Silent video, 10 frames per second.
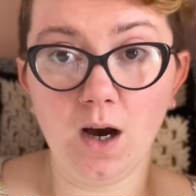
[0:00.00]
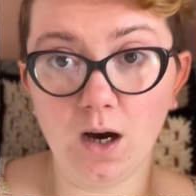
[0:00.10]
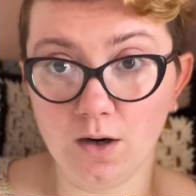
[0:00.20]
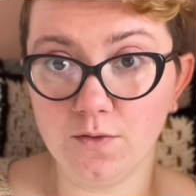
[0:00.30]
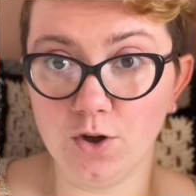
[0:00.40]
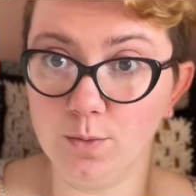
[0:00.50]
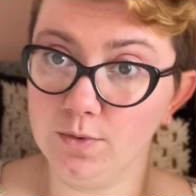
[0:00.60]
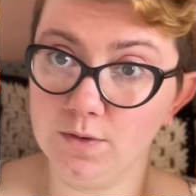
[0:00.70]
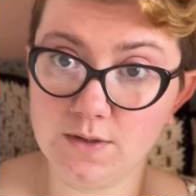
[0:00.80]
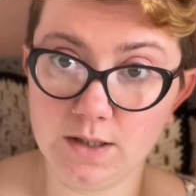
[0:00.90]
half the
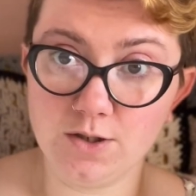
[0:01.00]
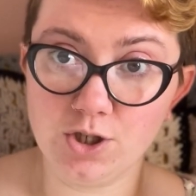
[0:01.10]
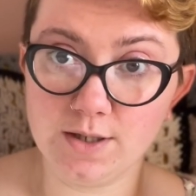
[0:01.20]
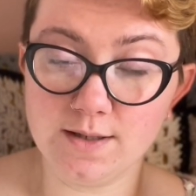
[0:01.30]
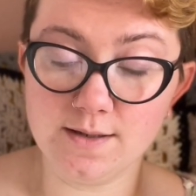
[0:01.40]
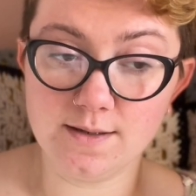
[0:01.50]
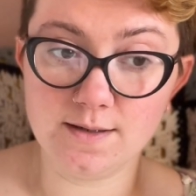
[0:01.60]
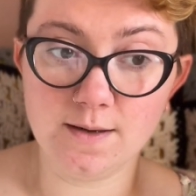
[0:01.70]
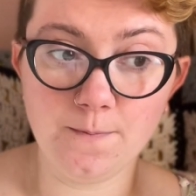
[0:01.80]
number of stitches